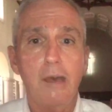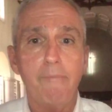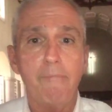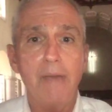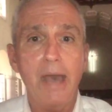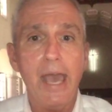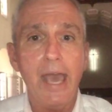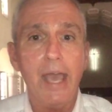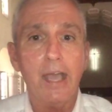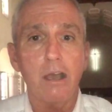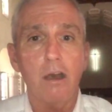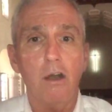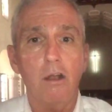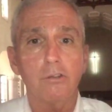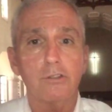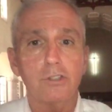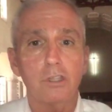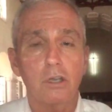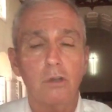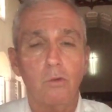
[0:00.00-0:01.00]
back
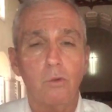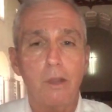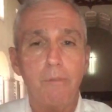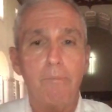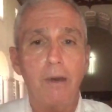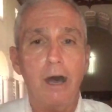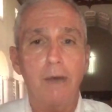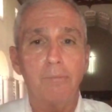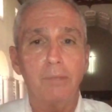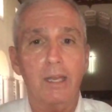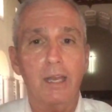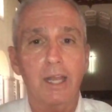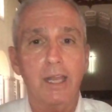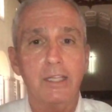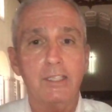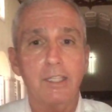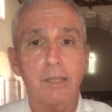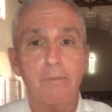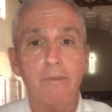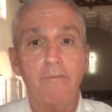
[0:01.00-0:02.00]
also
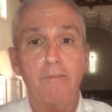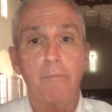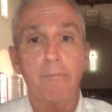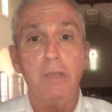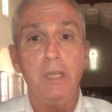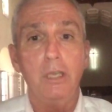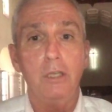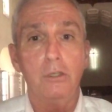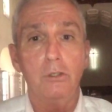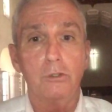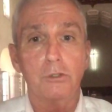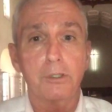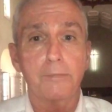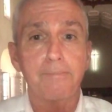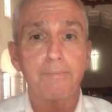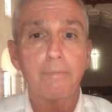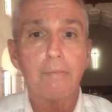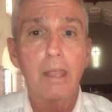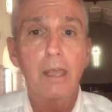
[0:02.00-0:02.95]
repopulate some of the pews.